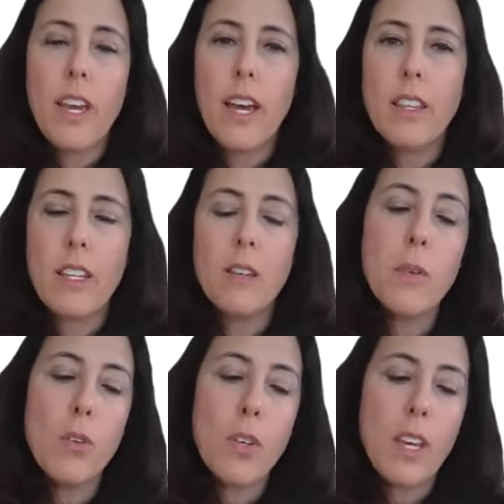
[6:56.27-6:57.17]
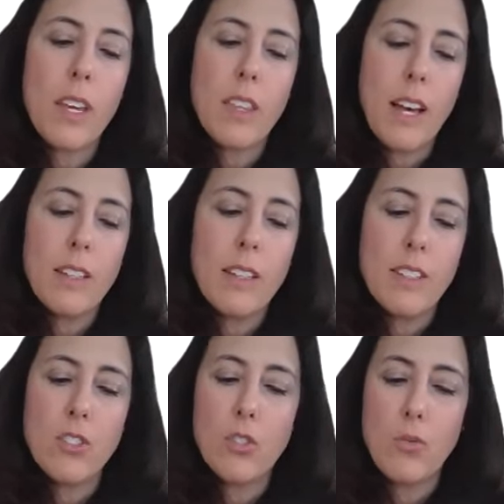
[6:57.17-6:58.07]
and the community that
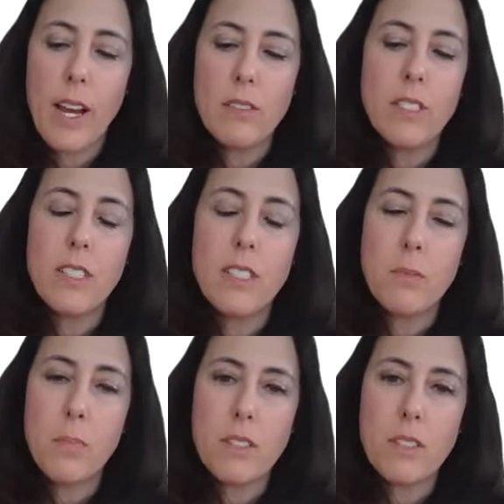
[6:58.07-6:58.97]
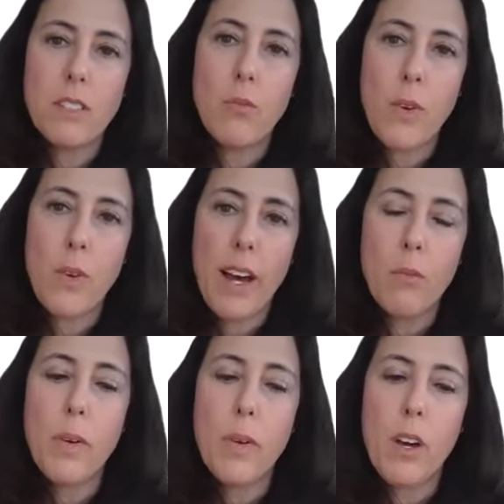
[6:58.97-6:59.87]
surrounds it is built around
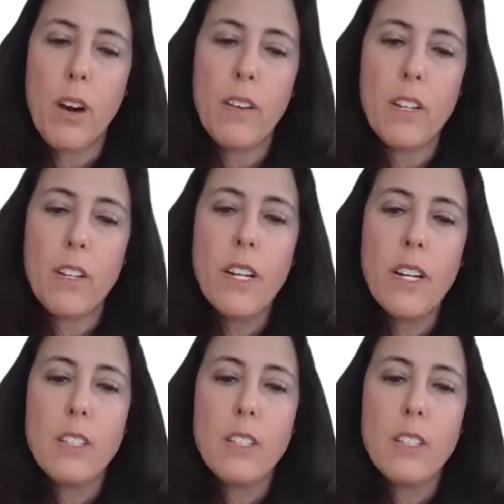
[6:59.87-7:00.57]
what we offer.